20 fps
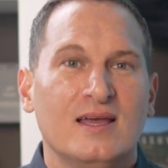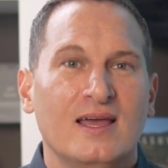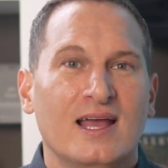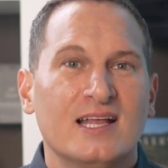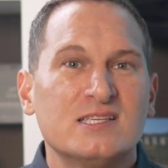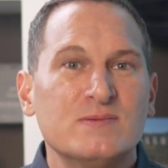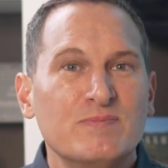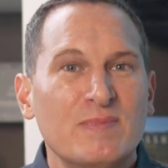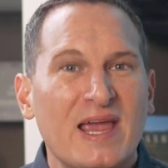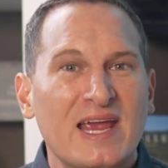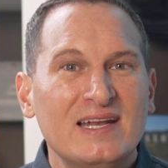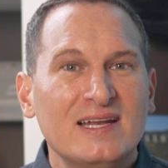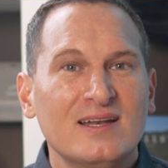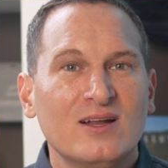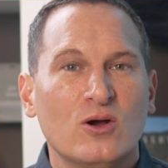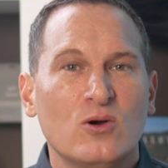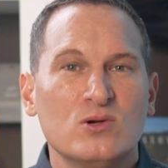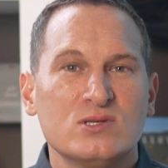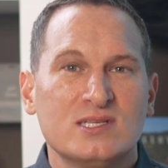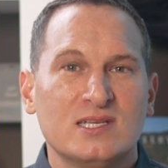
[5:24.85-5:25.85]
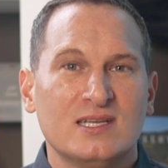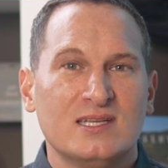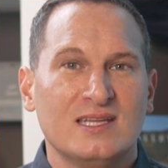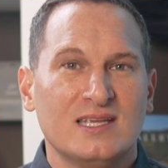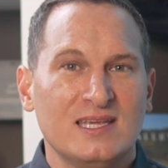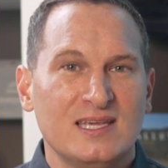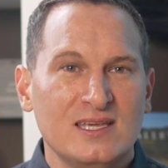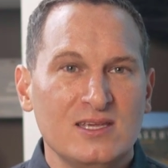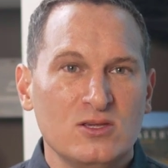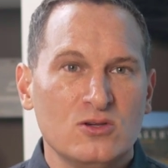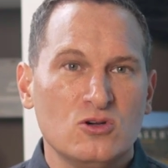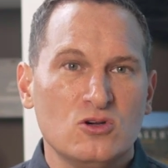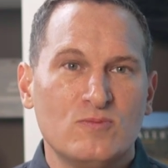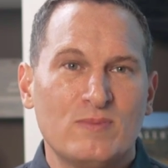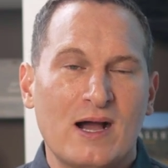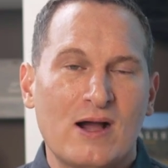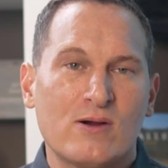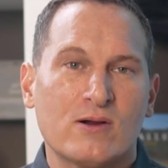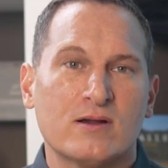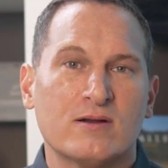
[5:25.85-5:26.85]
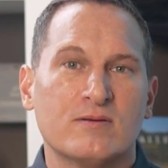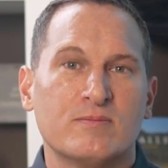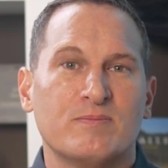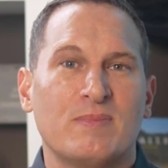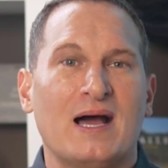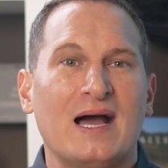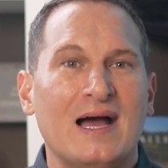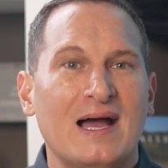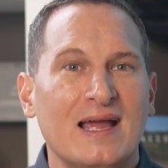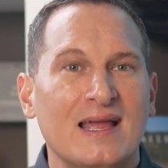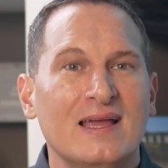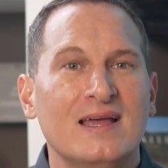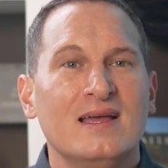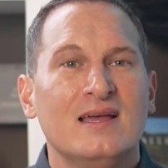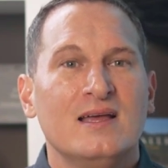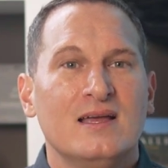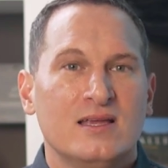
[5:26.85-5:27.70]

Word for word: It's made and hosted in the EU, powered by